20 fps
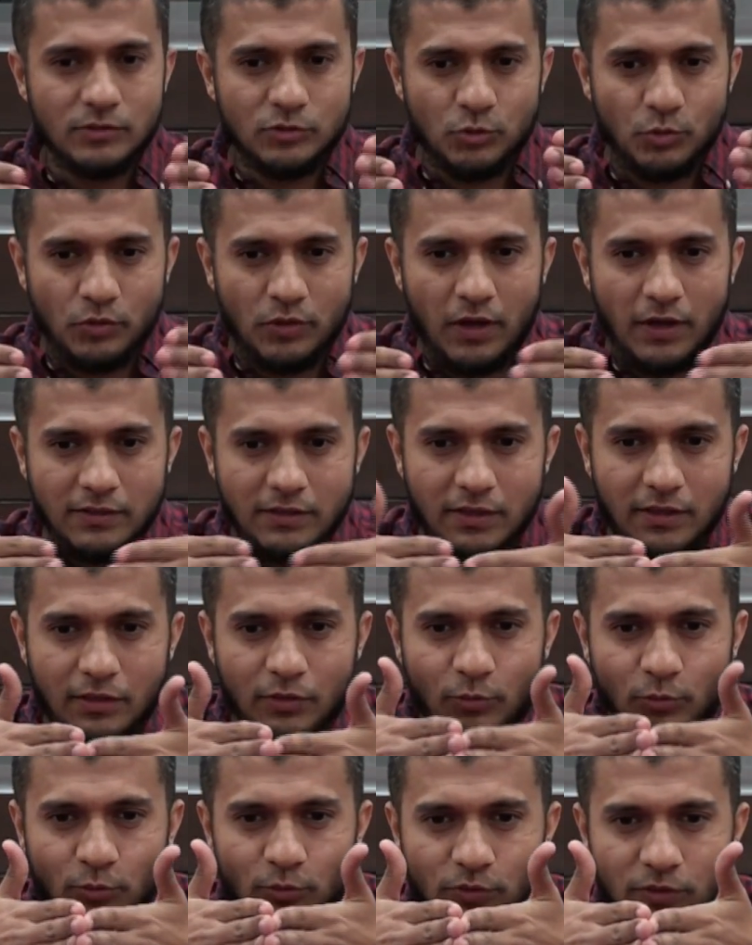to cut
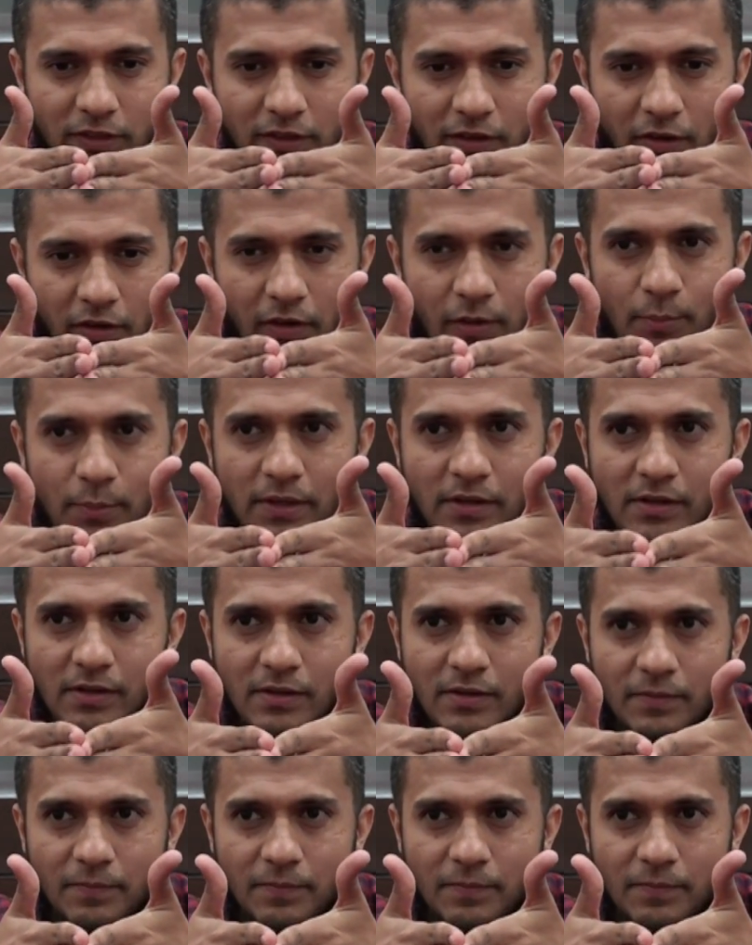through the army